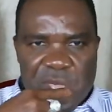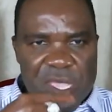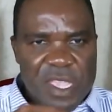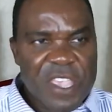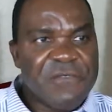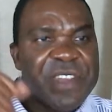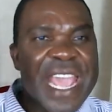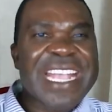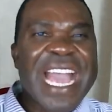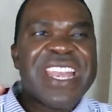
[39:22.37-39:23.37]
If
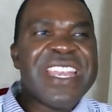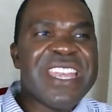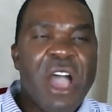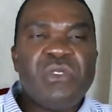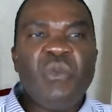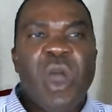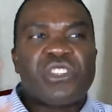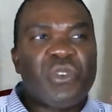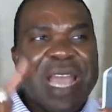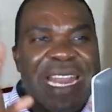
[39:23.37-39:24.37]
they cannot work
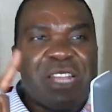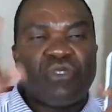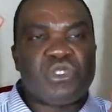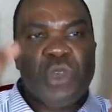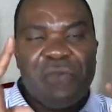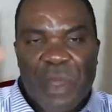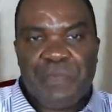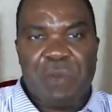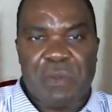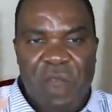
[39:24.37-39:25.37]
together to solve the
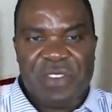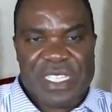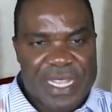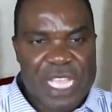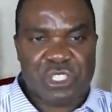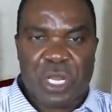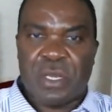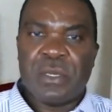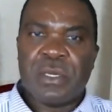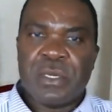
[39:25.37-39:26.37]
problem of this nation,
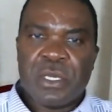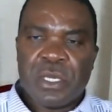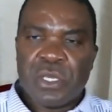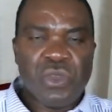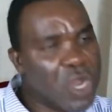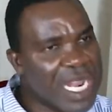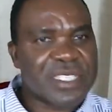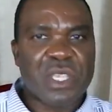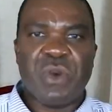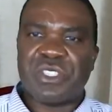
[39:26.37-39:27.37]
you're going to
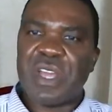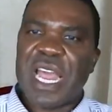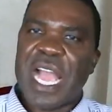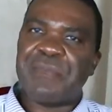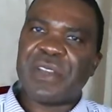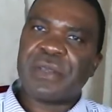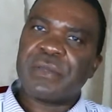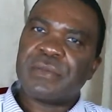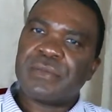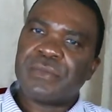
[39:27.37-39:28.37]
see what's going to happen.
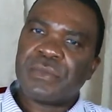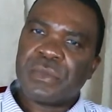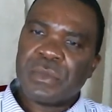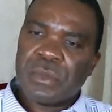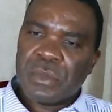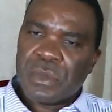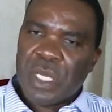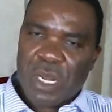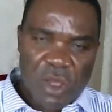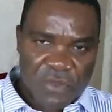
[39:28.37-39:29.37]

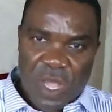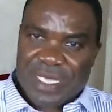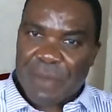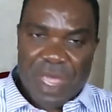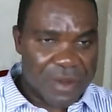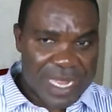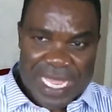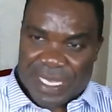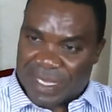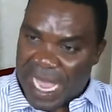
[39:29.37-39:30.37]
And of course, America
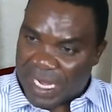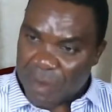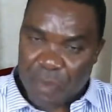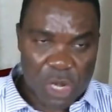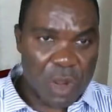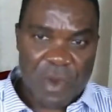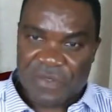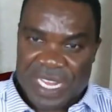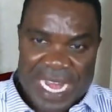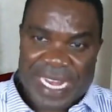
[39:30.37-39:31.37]
is at the bottom of
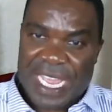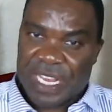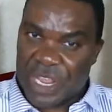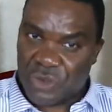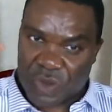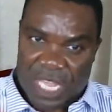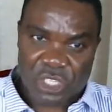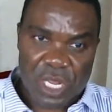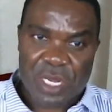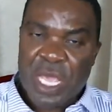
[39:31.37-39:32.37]
the ladder in
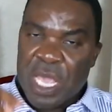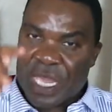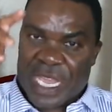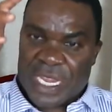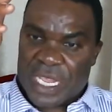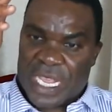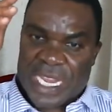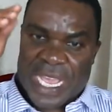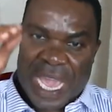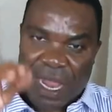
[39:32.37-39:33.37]
education, in, in
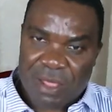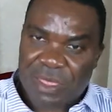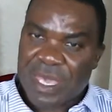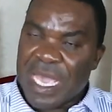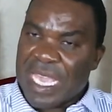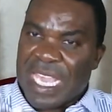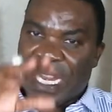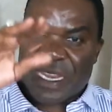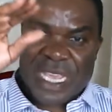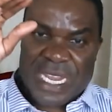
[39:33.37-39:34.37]
health,
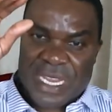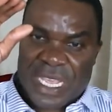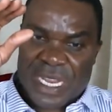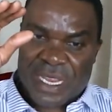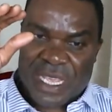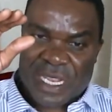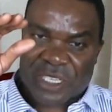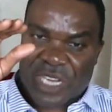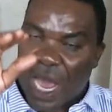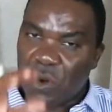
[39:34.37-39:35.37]
in, in, in, in
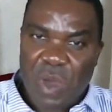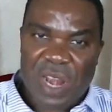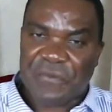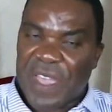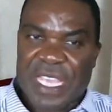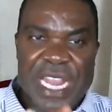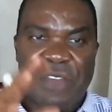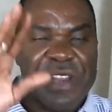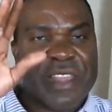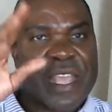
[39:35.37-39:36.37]
child welfare, in
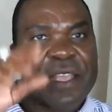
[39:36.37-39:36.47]
everything.